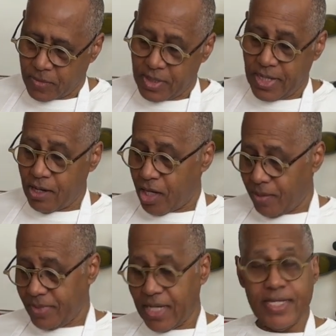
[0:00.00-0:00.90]
Now,
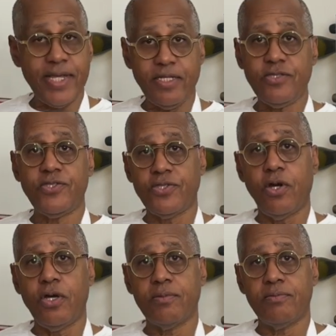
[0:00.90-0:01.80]
I'm not adding
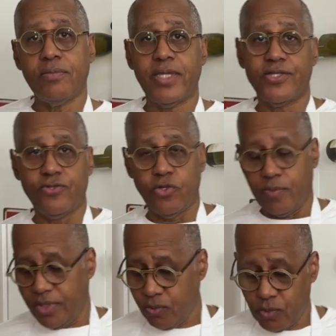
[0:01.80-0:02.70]
salt as I
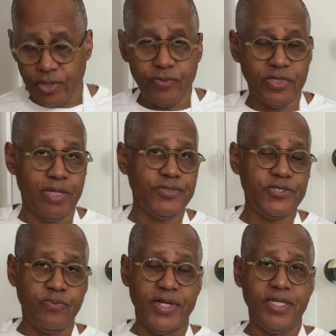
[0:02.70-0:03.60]
normally would when I'm
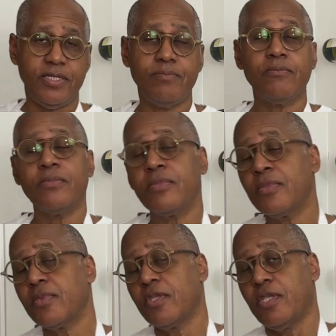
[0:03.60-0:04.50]
sweating
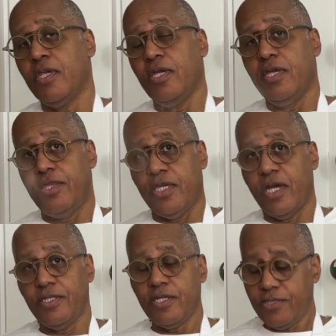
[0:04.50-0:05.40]
the
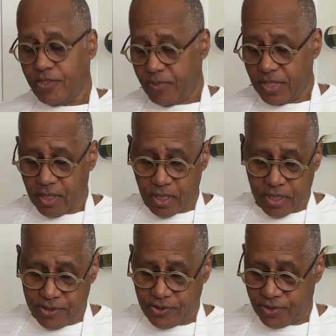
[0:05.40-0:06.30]
onions
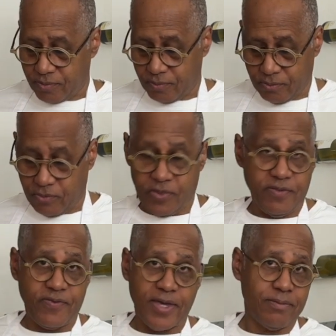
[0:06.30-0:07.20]
because we've
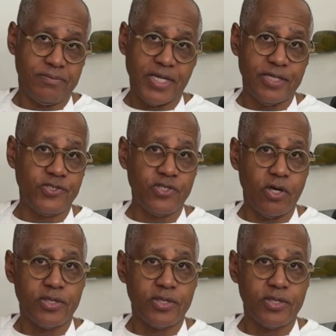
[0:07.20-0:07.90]
got salt